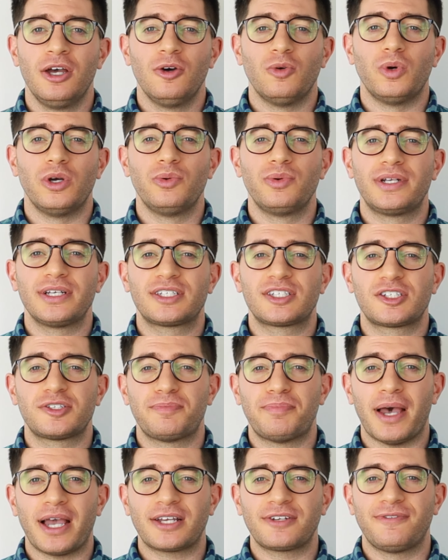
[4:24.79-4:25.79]
we would
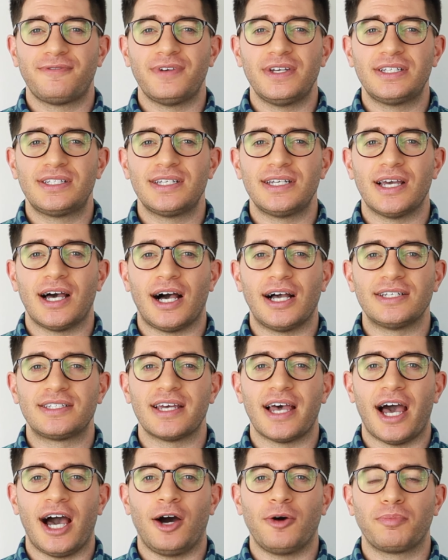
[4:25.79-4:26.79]
expect VTI
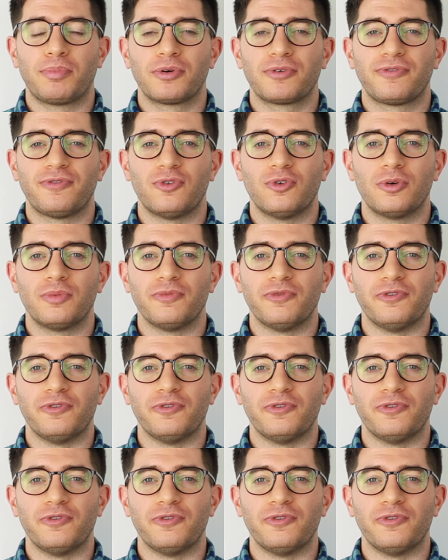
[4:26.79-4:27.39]
to outperform